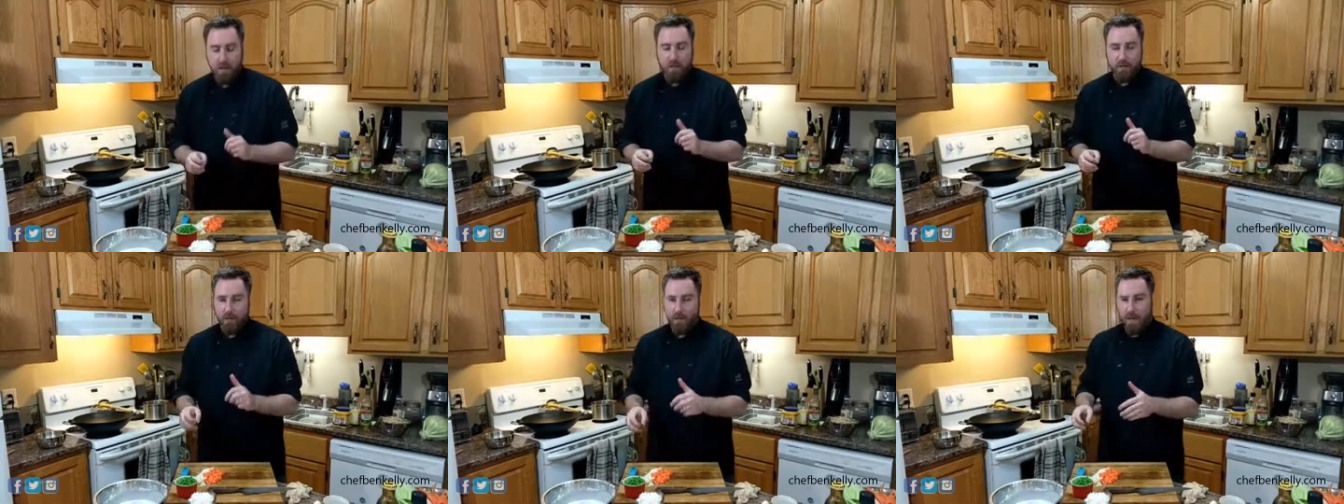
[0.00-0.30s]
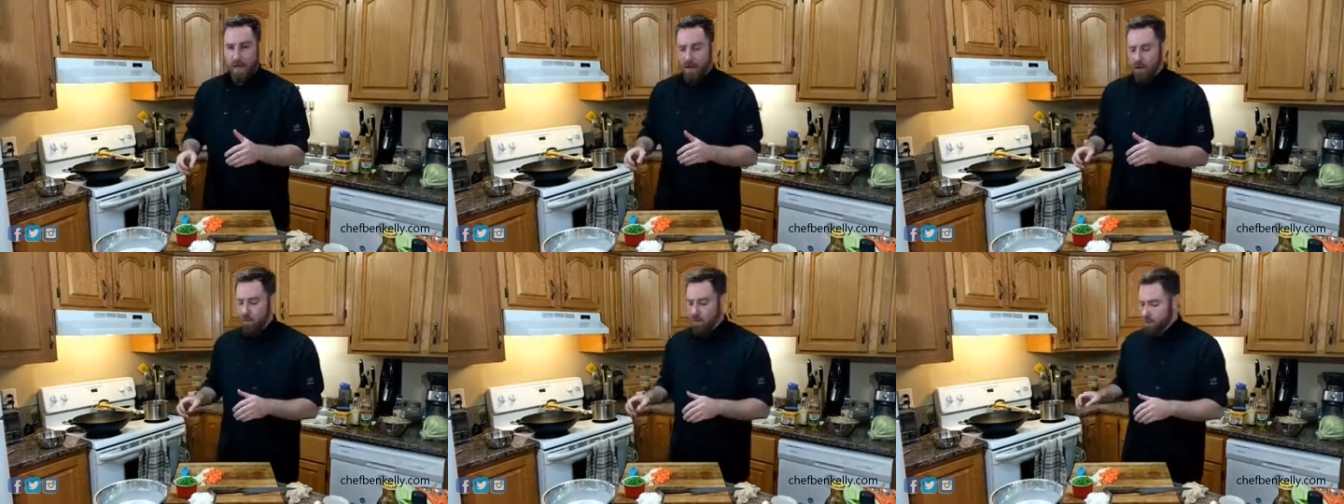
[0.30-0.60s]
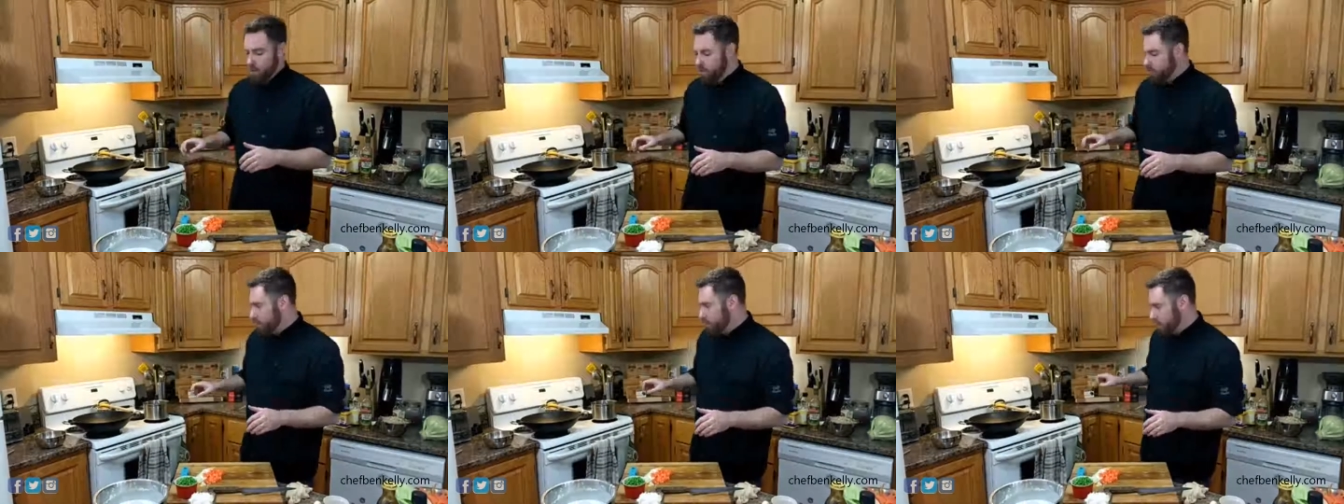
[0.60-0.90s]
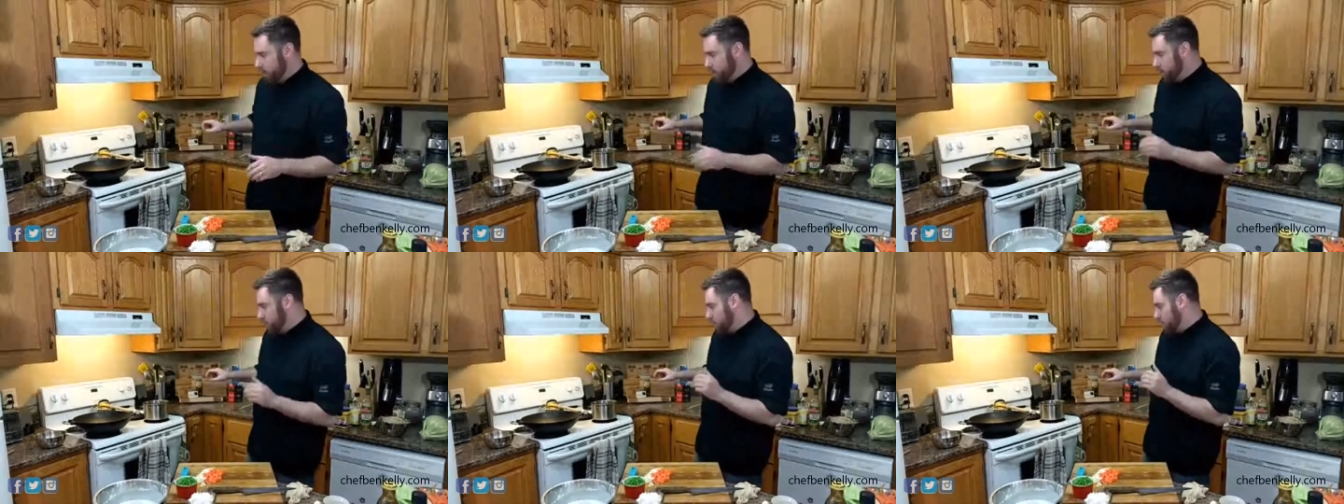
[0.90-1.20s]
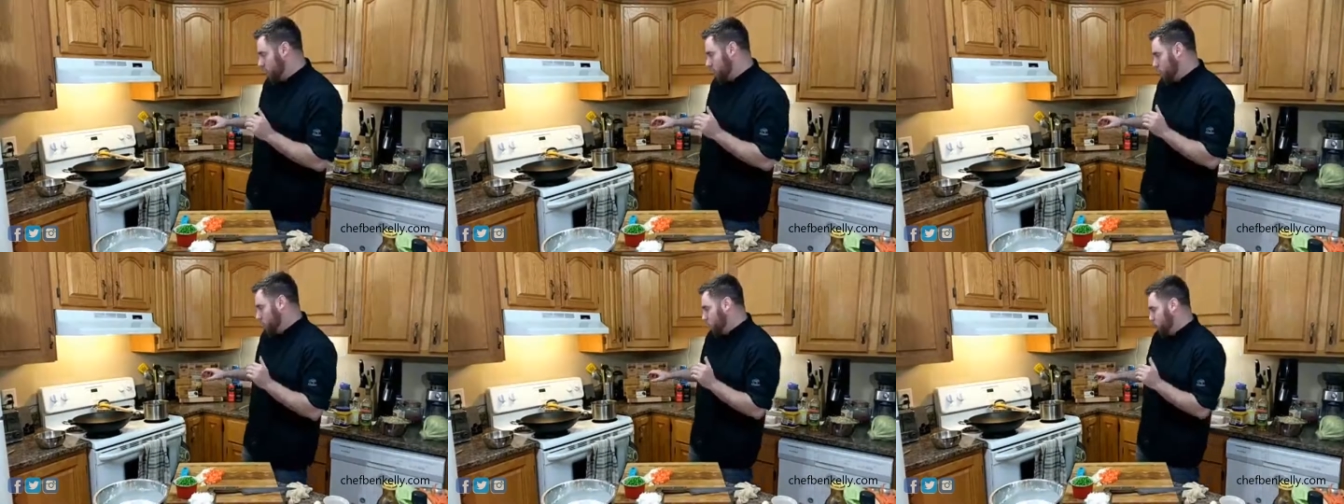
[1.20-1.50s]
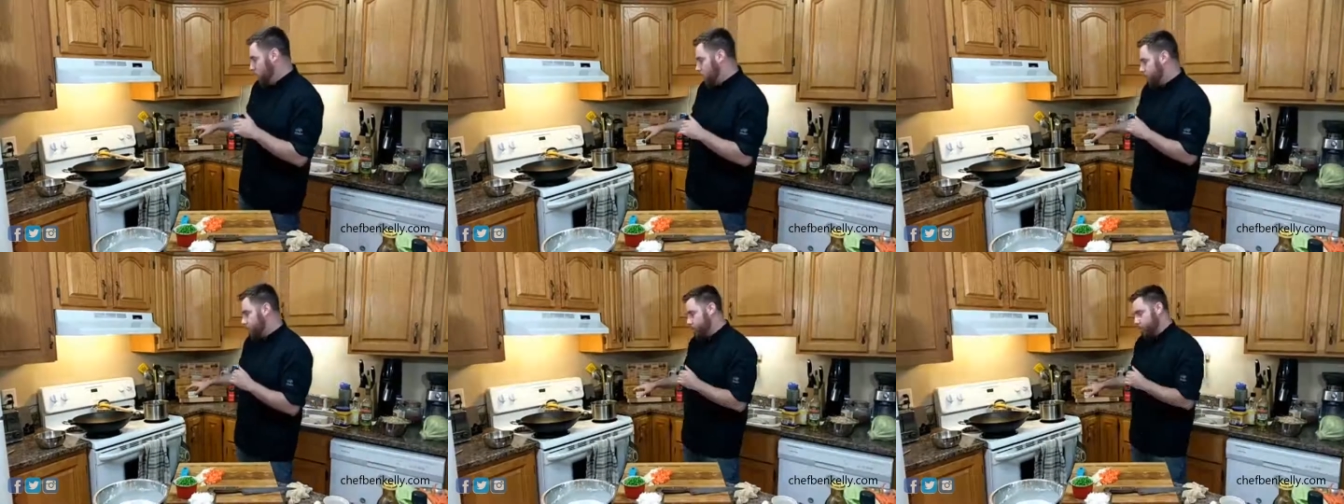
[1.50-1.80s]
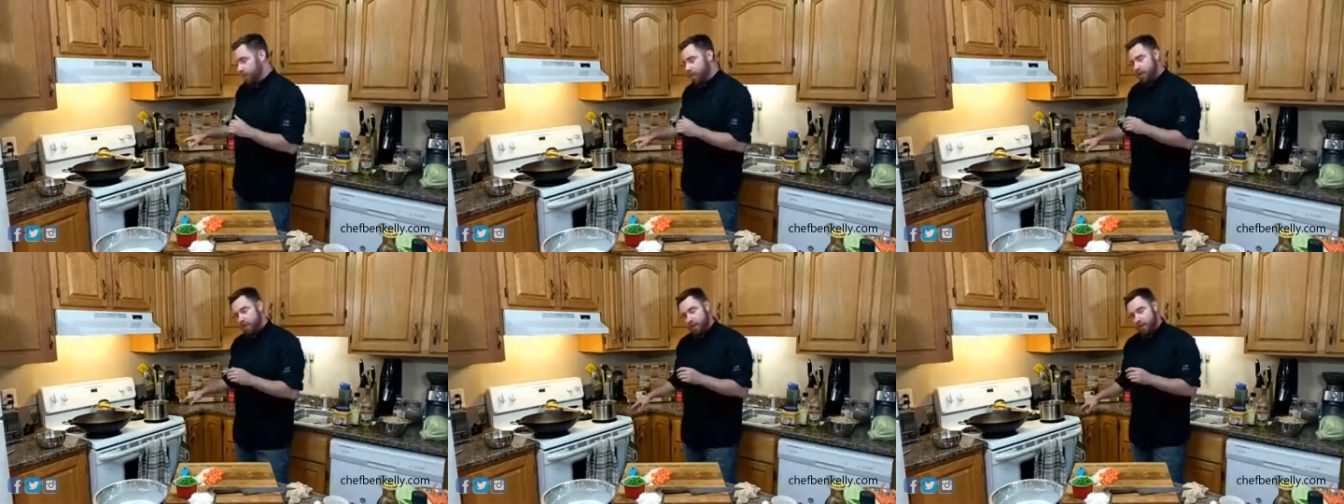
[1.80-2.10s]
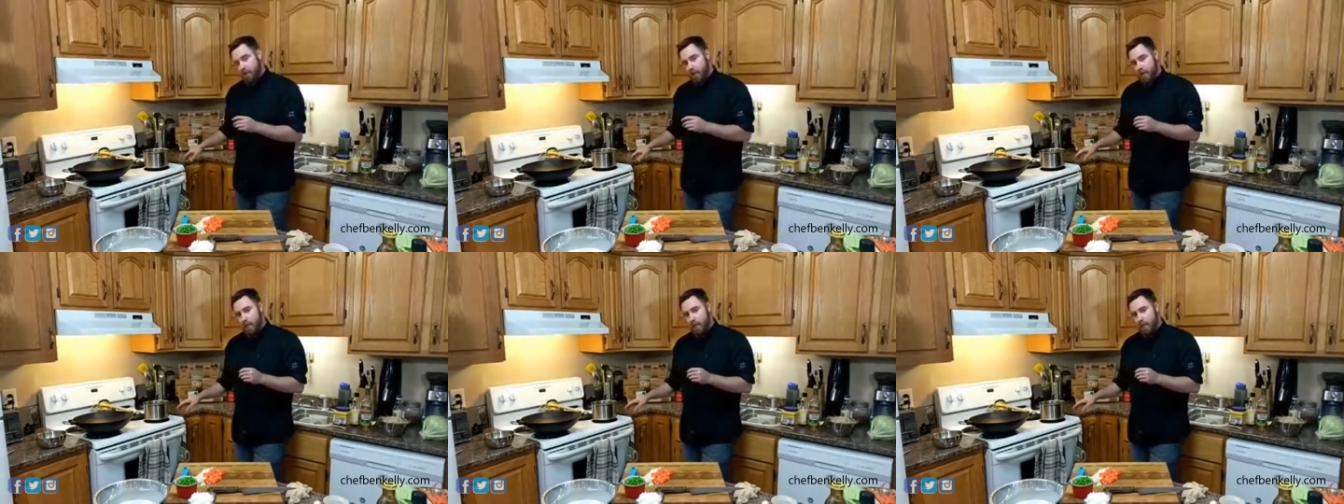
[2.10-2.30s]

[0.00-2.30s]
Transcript: So now we're really just kind of waiting for this